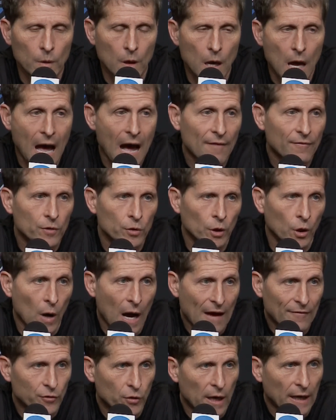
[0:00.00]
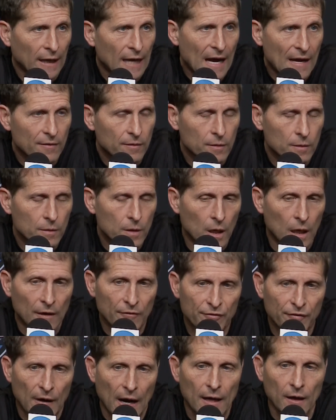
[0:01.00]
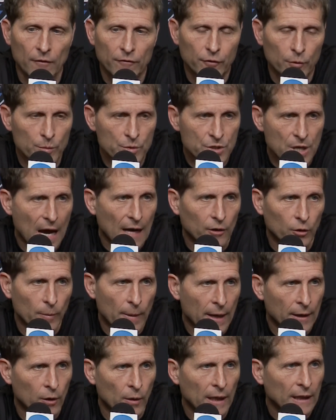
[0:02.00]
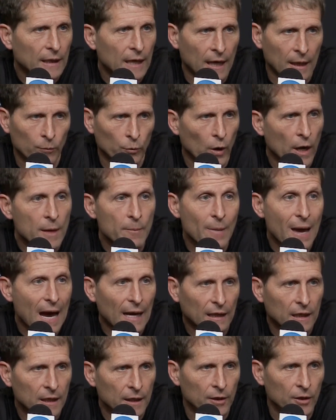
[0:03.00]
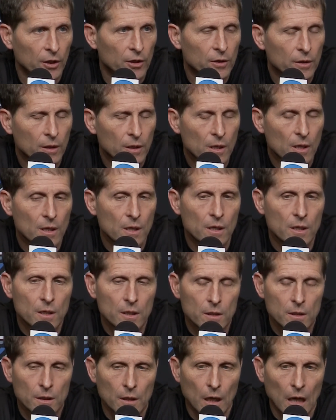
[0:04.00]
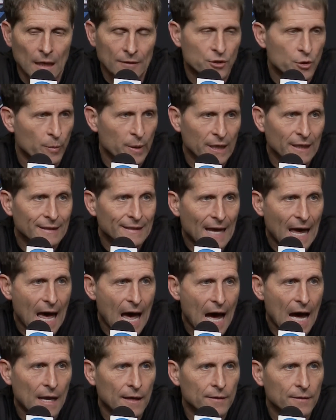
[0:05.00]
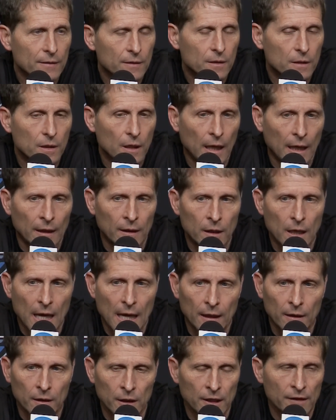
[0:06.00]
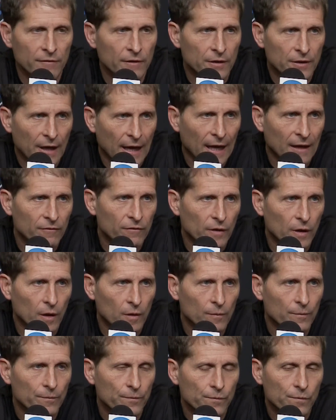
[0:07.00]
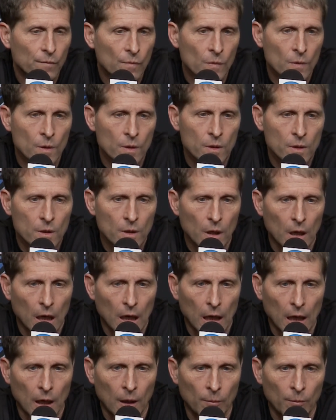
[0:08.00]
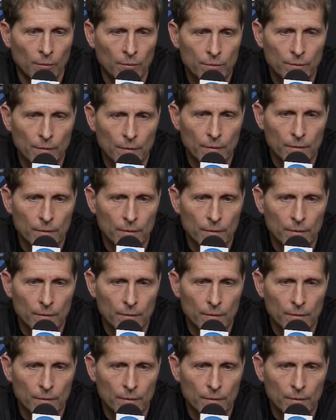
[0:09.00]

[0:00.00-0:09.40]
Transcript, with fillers: af, you know, after I got uh, fired from Sacramento, I came right back here uh, to be a dad and, and live in Danville. Um,